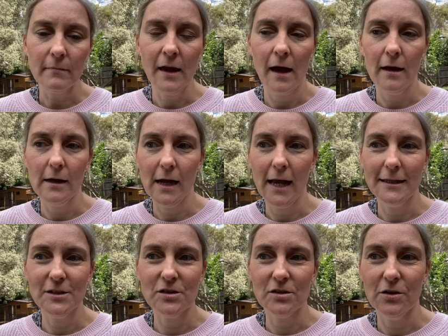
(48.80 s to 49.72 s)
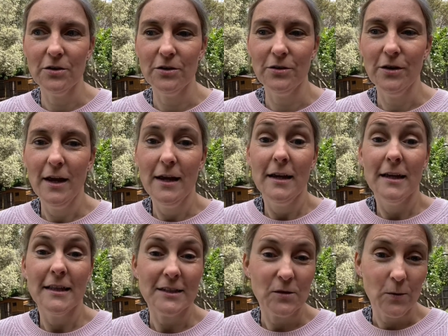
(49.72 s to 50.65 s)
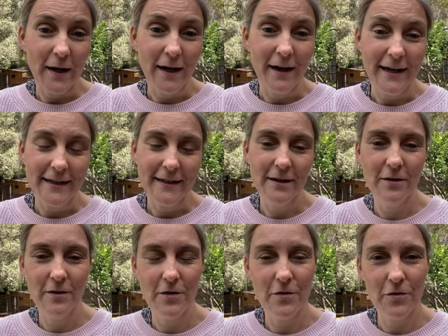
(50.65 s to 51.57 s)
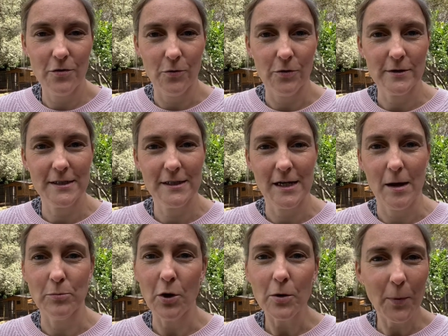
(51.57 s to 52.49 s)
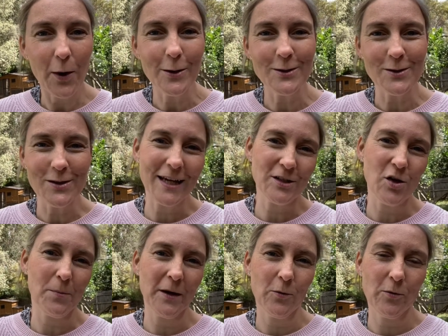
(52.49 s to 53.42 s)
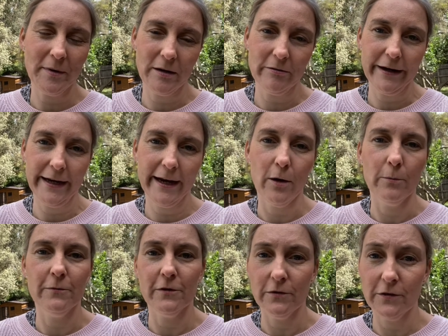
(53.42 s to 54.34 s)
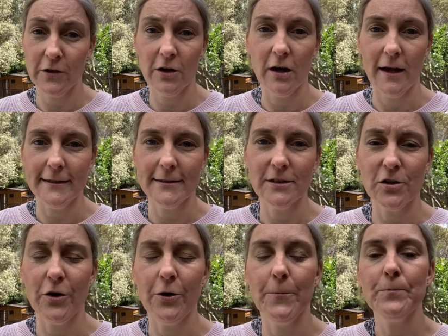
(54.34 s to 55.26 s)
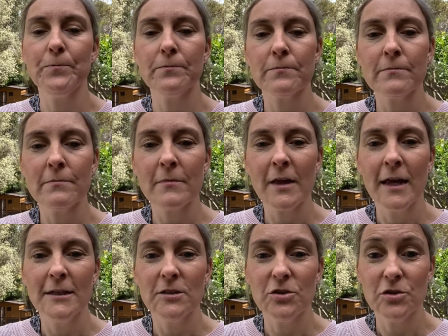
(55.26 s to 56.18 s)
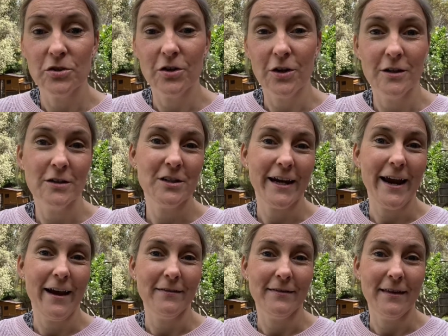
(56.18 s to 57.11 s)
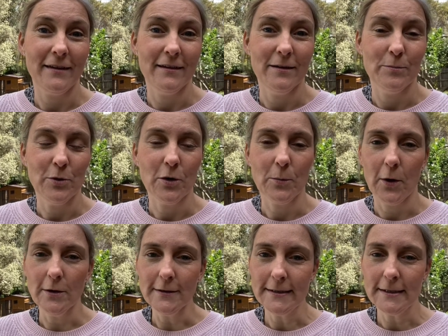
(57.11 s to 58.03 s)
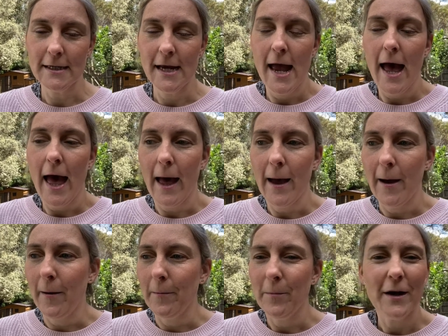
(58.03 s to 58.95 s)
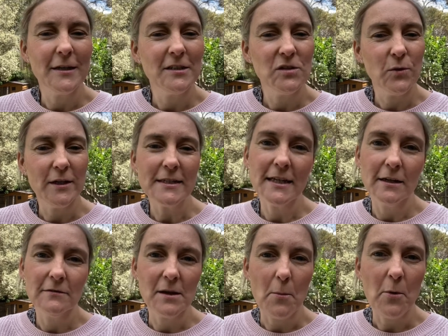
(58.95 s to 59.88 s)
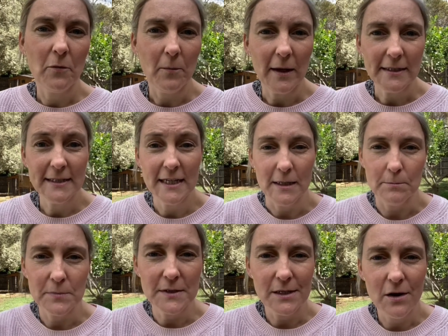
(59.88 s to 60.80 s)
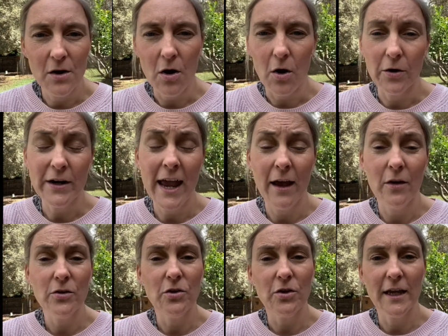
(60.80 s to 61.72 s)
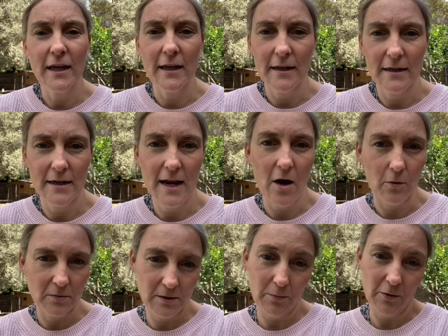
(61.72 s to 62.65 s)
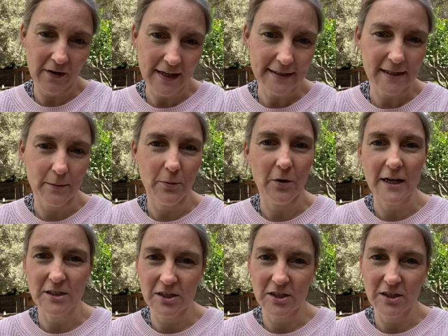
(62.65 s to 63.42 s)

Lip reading: And so that's why I thought a blog post on that topic would be really helpful for you guys. So do go check out the blog post. But I just wanted to give some of my tips on how you can help to prevent separation